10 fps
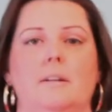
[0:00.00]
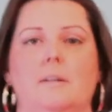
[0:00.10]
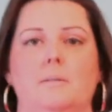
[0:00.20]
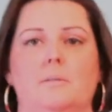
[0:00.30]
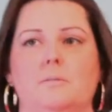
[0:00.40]

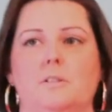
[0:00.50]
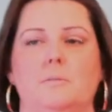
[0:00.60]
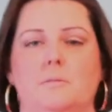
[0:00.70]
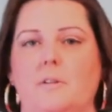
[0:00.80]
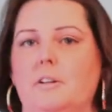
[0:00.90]
You know, she
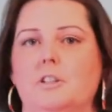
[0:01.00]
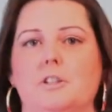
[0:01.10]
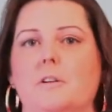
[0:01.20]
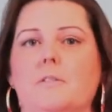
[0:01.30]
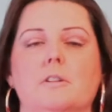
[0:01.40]
was very
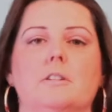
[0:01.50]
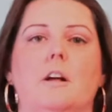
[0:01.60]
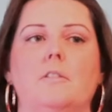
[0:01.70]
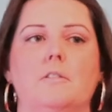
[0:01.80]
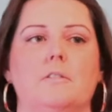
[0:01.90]
sure of
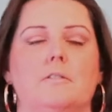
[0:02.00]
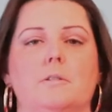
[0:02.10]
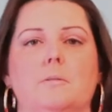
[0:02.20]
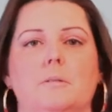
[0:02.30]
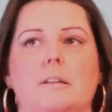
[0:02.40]
herself.
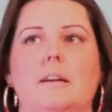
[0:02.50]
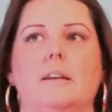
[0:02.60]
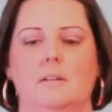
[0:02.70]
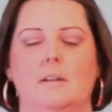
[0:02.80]
So it was like,